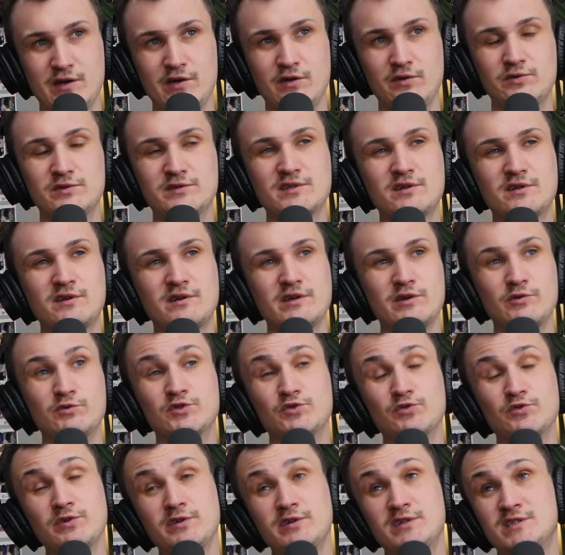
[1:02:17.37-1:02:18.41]
it
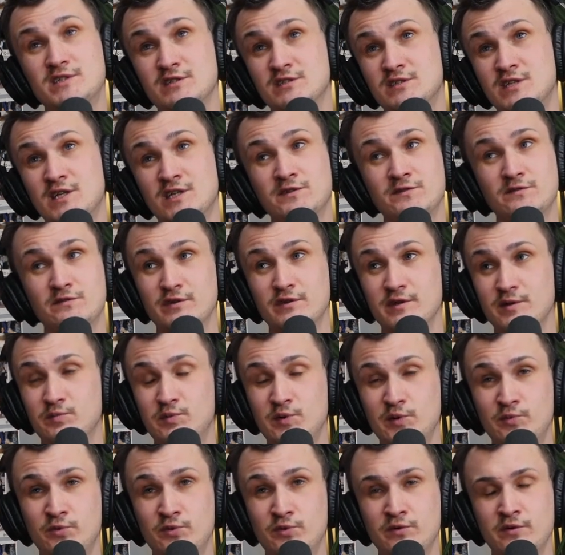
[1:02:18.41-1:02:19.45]
was really successful. Like
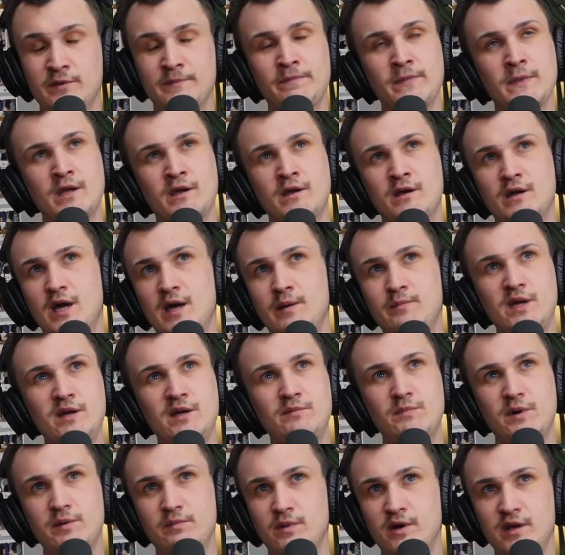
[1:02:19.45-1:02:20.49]
people, I made
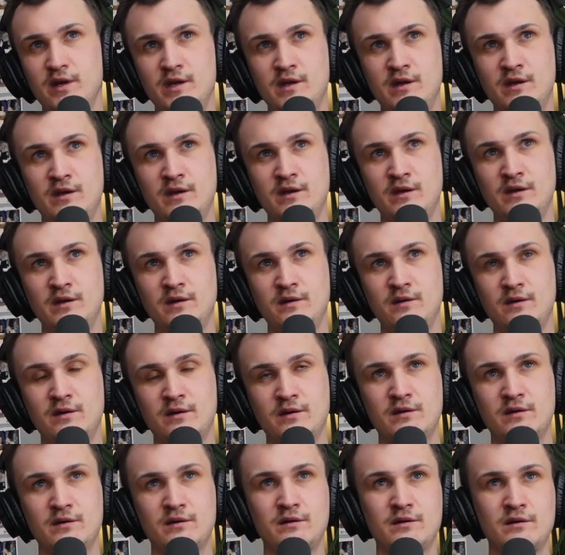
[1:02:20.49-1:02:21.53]
my money.
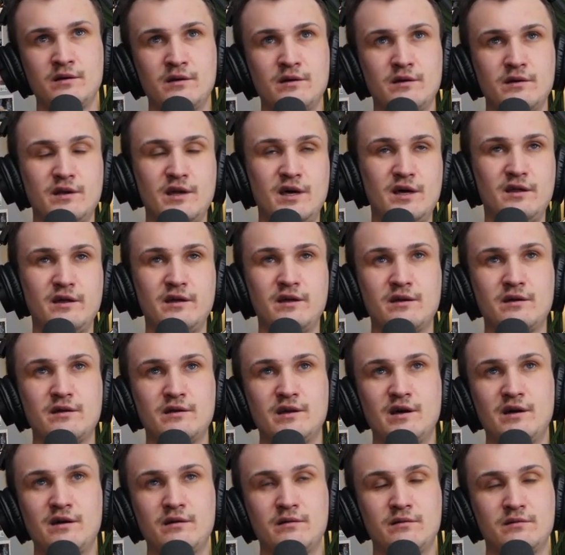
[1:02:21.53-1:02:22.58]
I
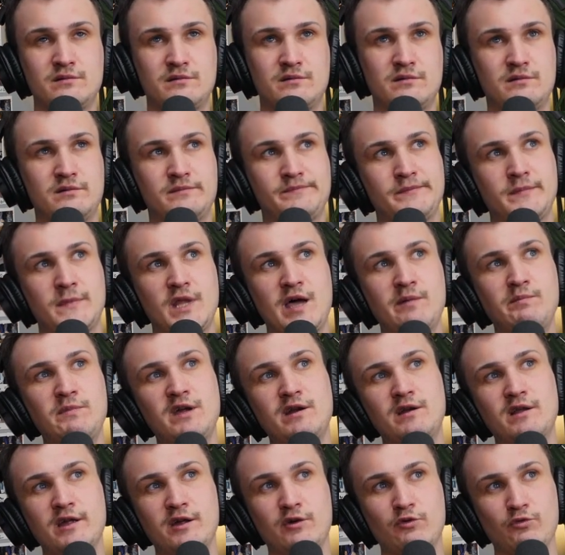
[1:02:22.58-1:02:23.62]

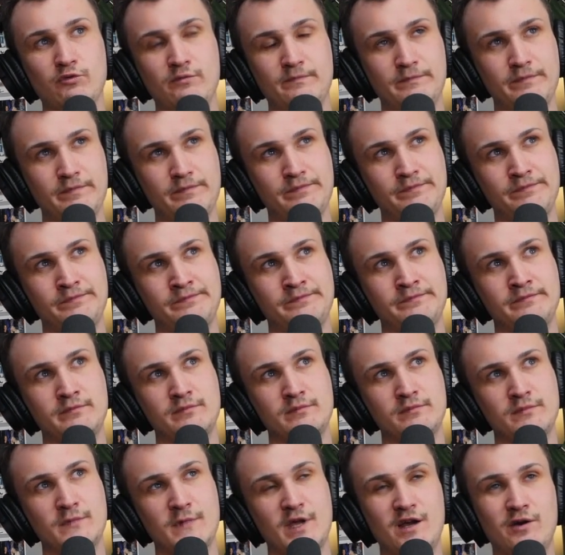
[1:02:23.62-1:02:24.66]
made like.
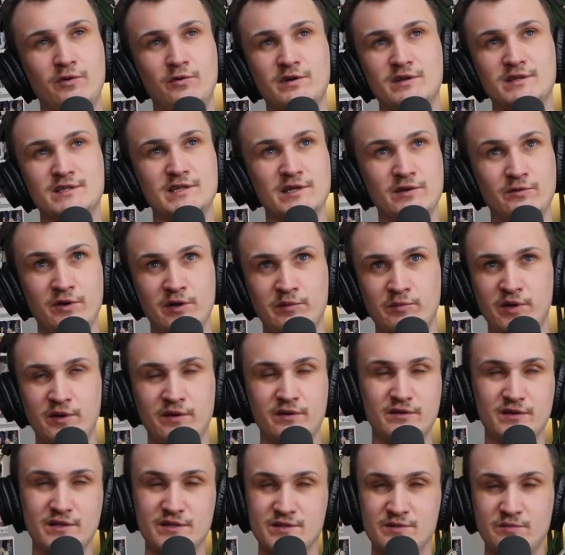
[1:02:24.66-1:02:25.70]
I don't want to say what I made.
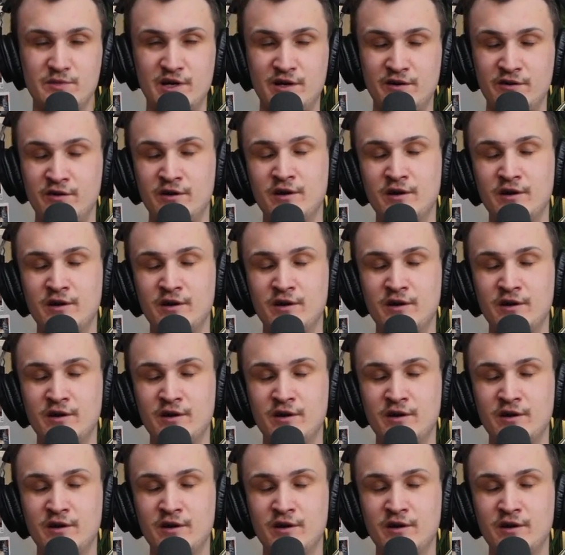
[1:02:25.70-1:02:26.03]
It doesn't matter.